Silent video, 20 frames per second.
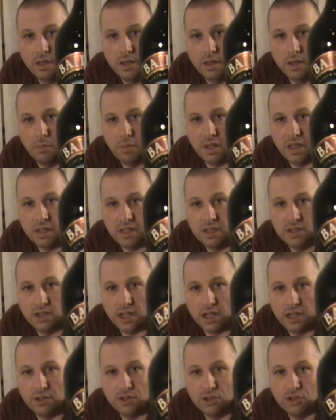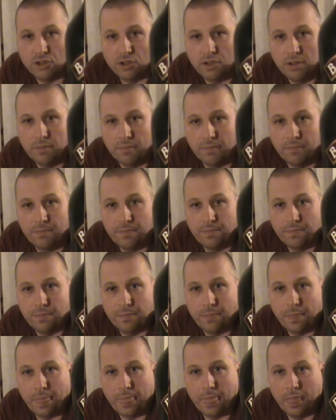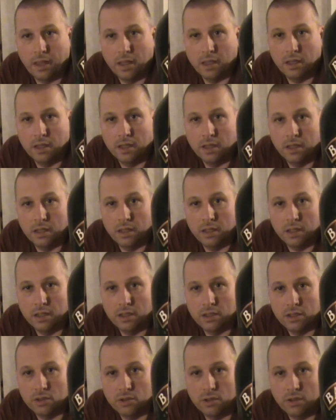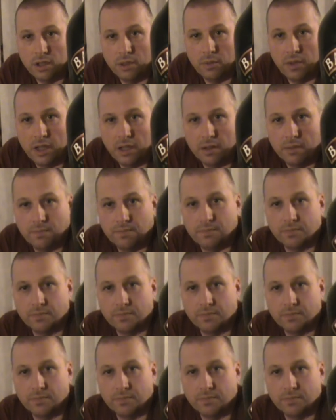the Bailey's Irish cream. So anyway,